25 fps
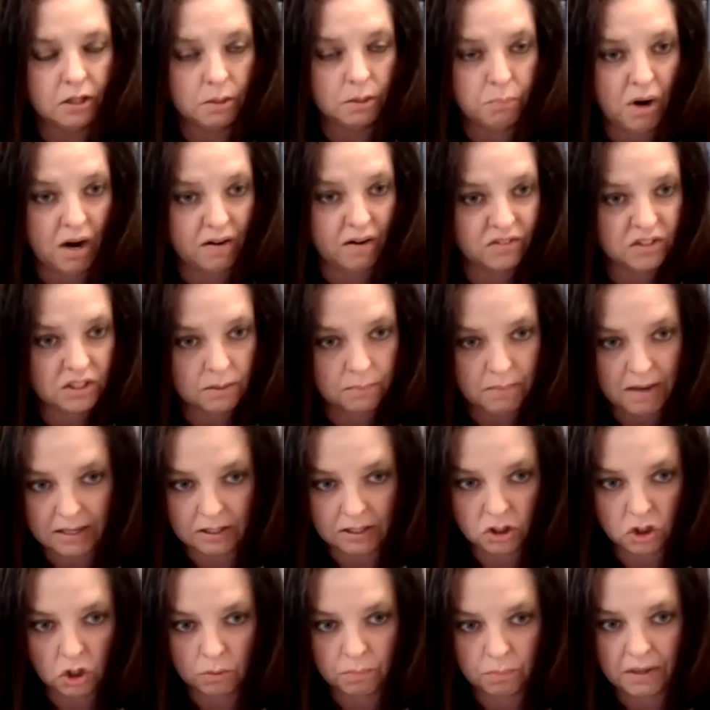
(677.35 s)
the province of
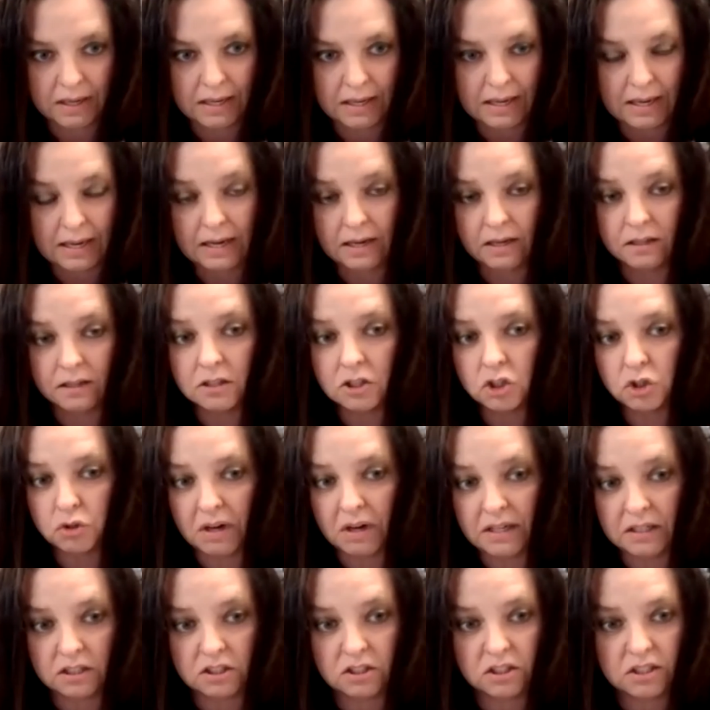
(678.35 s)
Manitoba in the
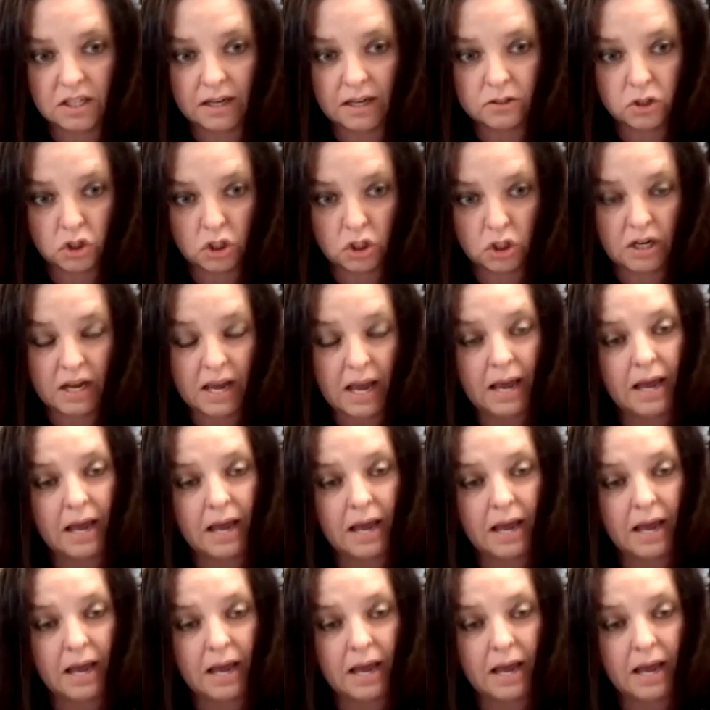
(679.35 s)
drainage section